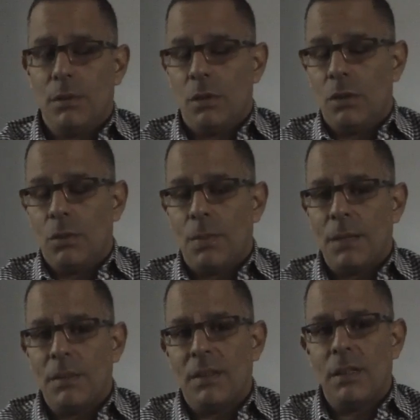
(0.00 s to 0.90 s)
under Pat
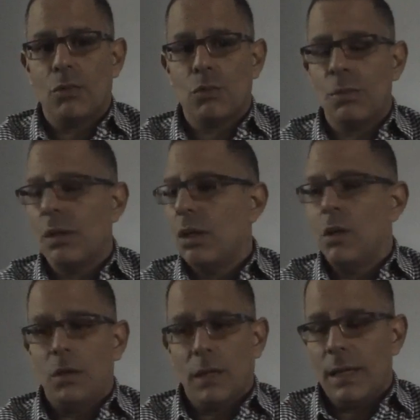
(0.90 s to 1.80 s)
Metheny Group.
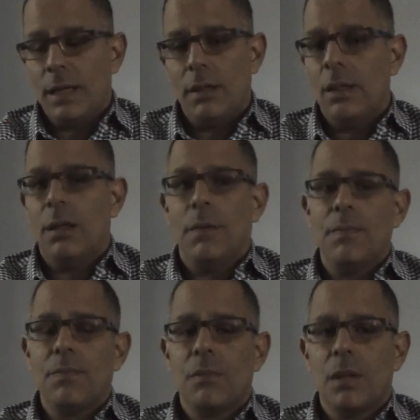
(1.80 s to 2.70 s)

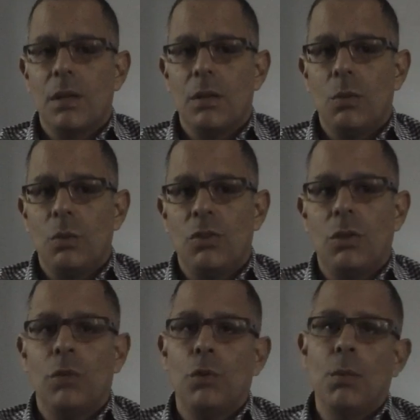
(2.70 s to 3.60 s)
Again, we
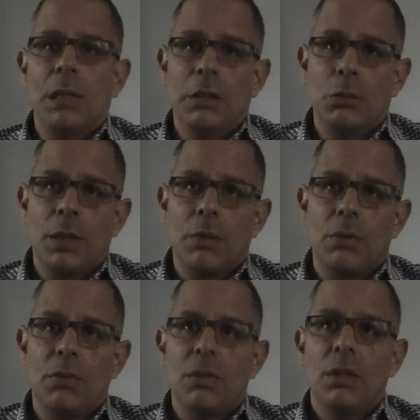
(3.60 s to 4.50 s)
sold over 1 million
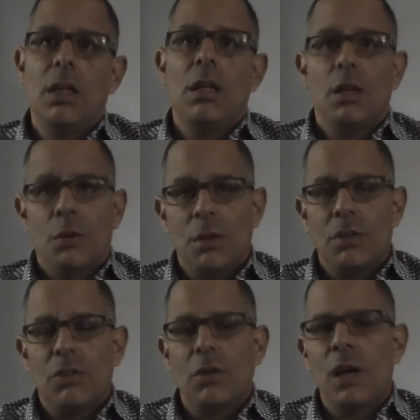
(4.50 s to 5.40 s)
records going
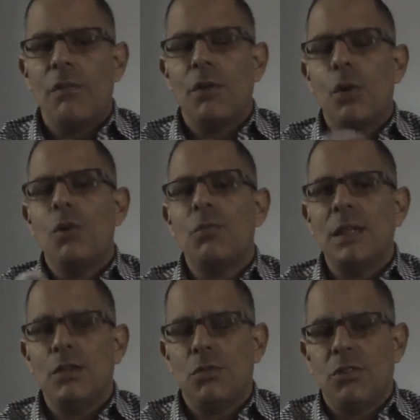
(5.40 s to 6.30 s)
there. So I've always been
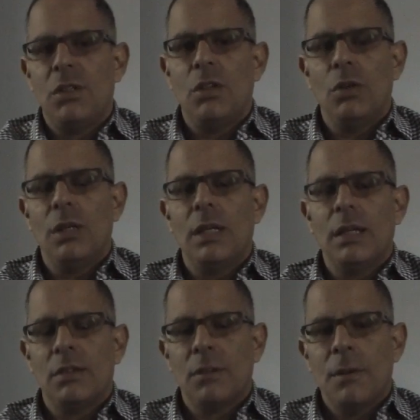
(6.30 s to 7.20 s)
interested in looking
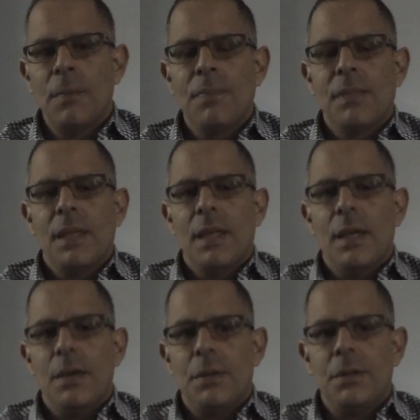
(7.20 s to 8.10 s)
at
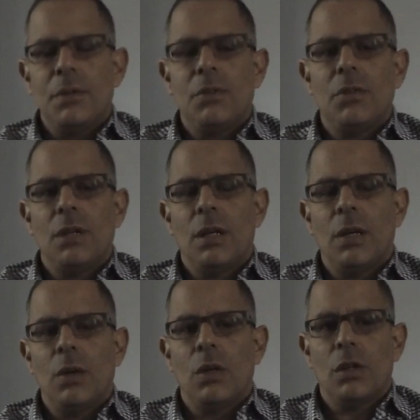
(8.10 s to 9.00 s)
areas
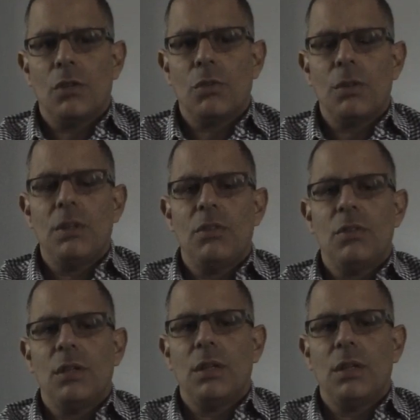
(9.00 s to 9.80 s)
or countries